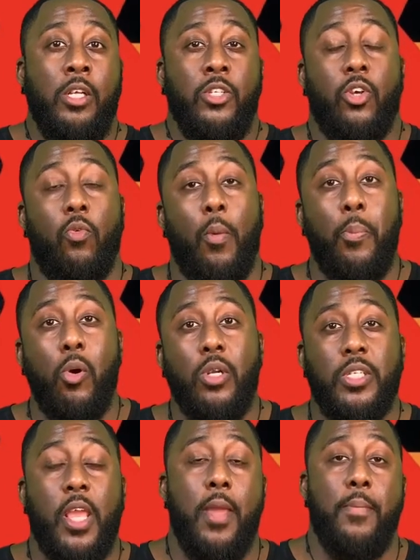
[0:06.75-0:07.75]
So
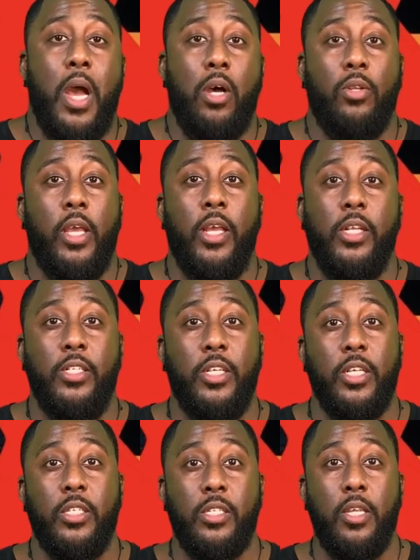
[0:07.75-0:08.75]
reports came out
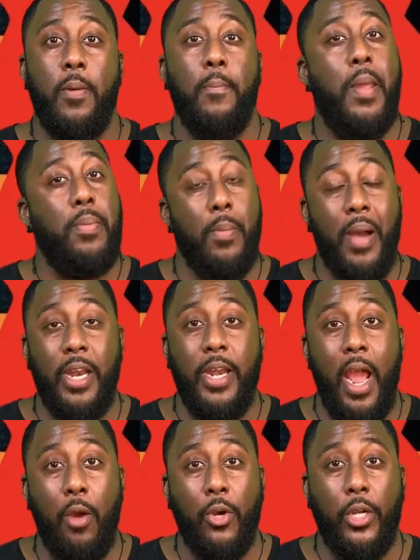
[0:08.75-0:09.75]
just maybe about an
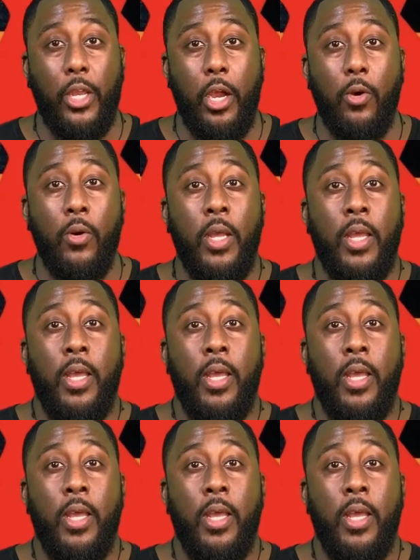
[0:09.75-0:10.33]
hour ago